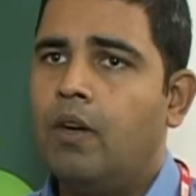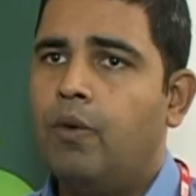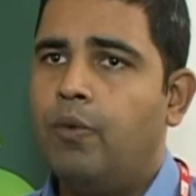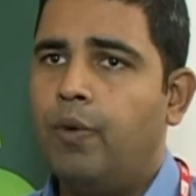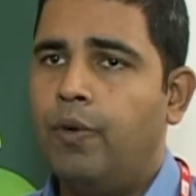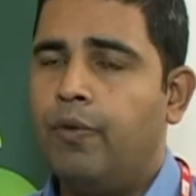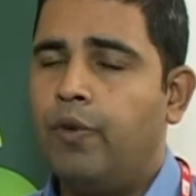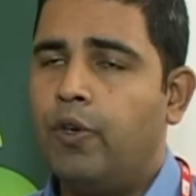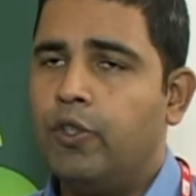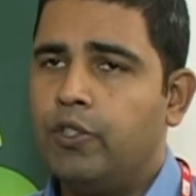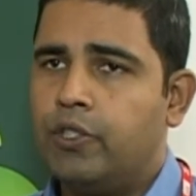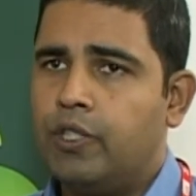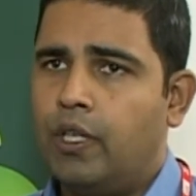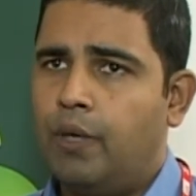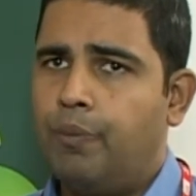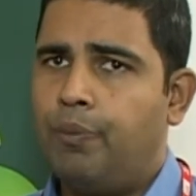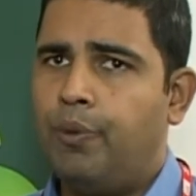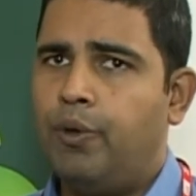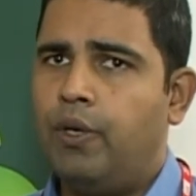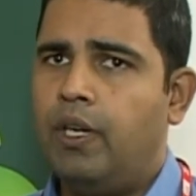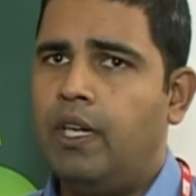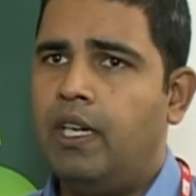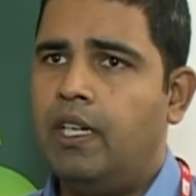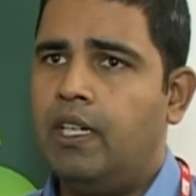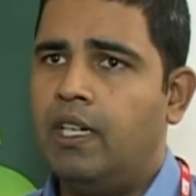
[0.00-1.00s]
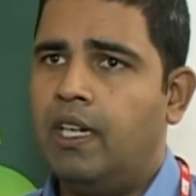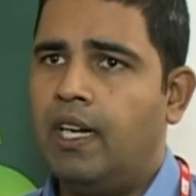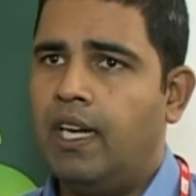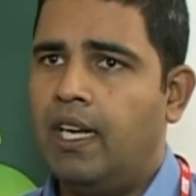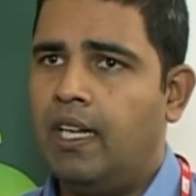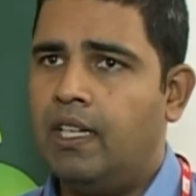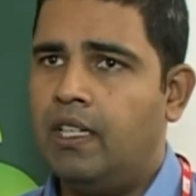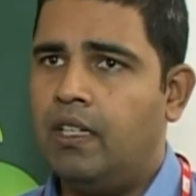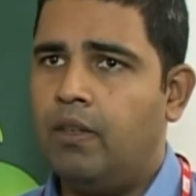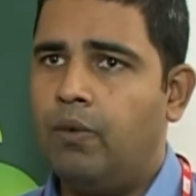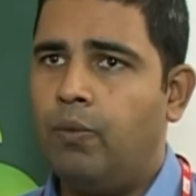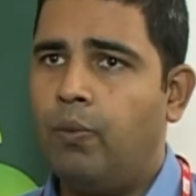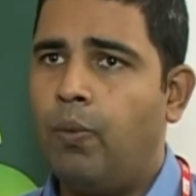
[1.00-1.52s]
We've also put in
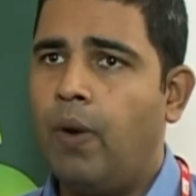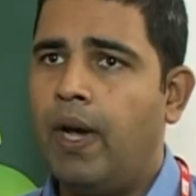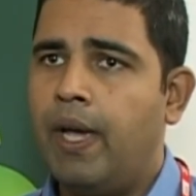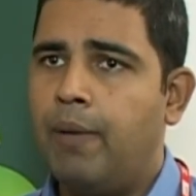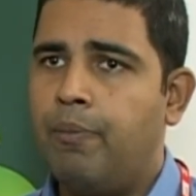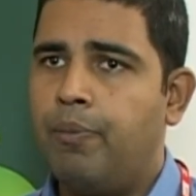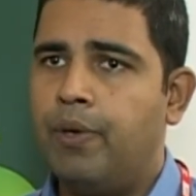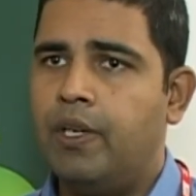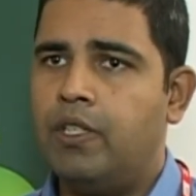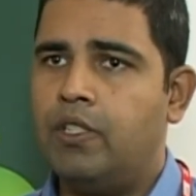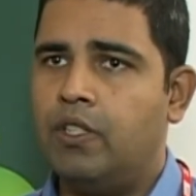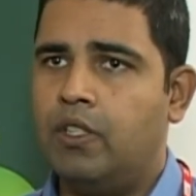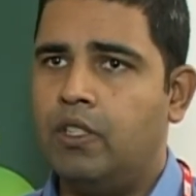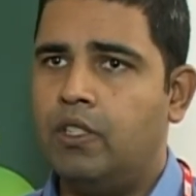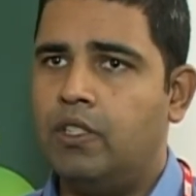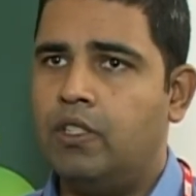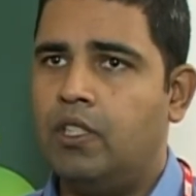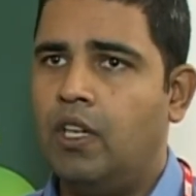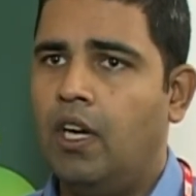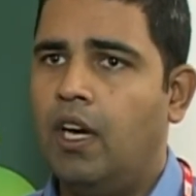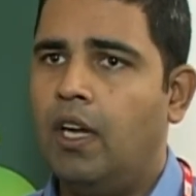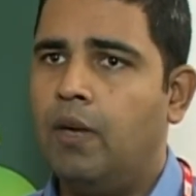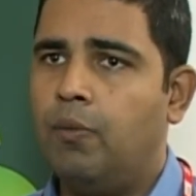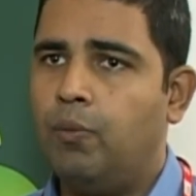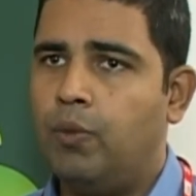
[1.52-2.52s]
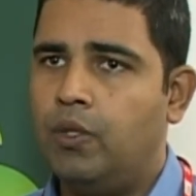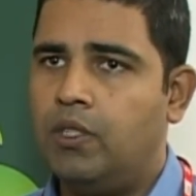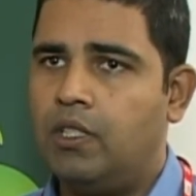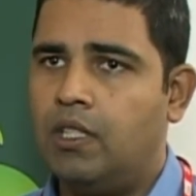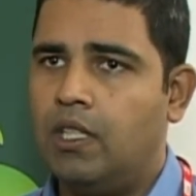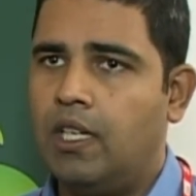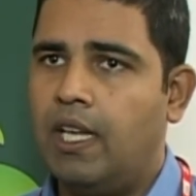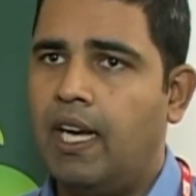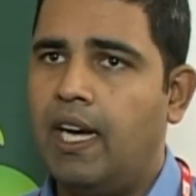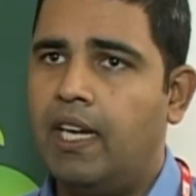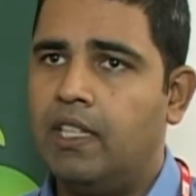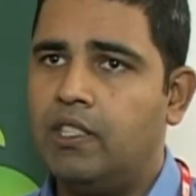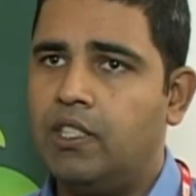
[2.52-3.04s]
a weighbridge on site which
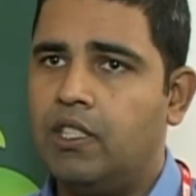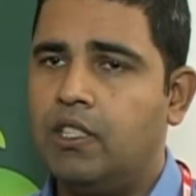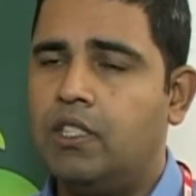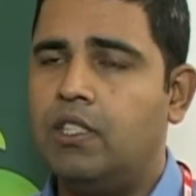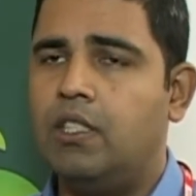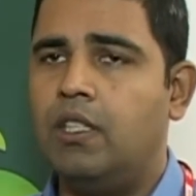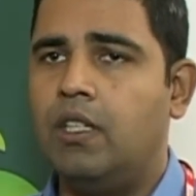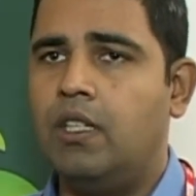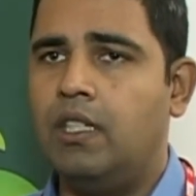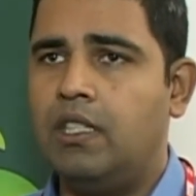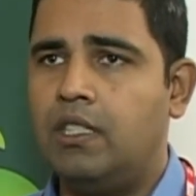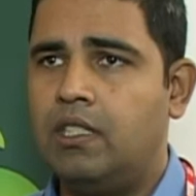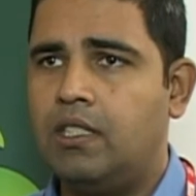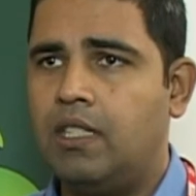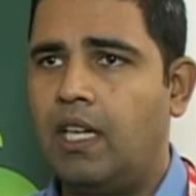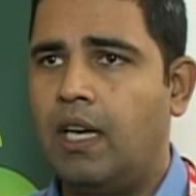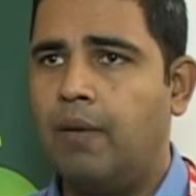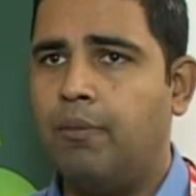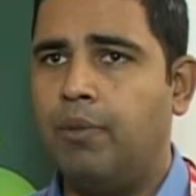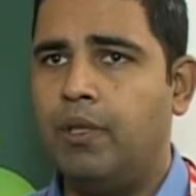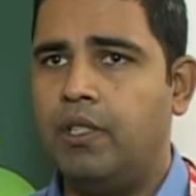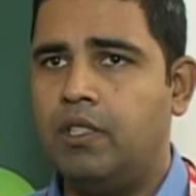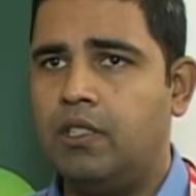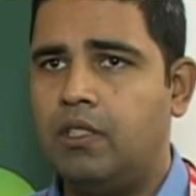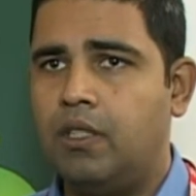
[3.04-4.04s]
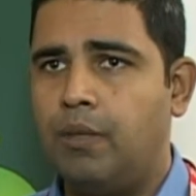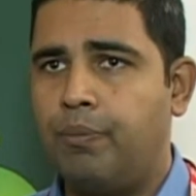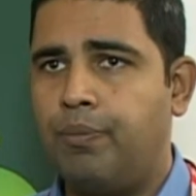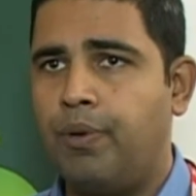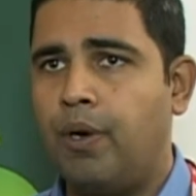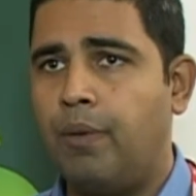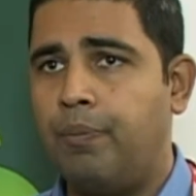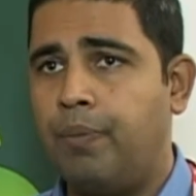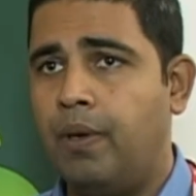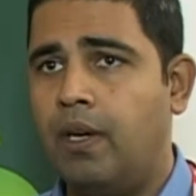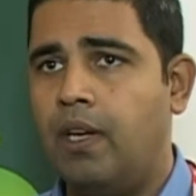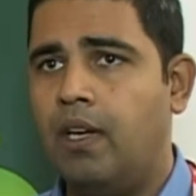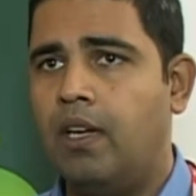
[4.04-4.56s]
allows us to establish the
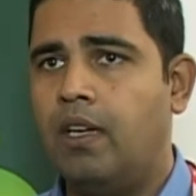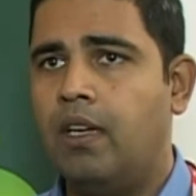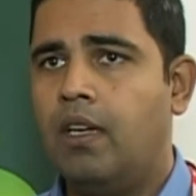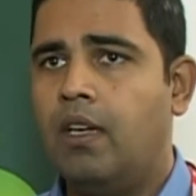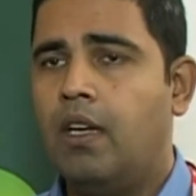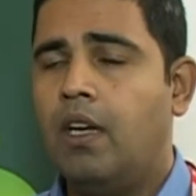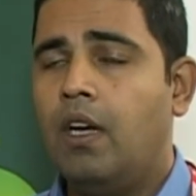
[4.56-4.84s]
proper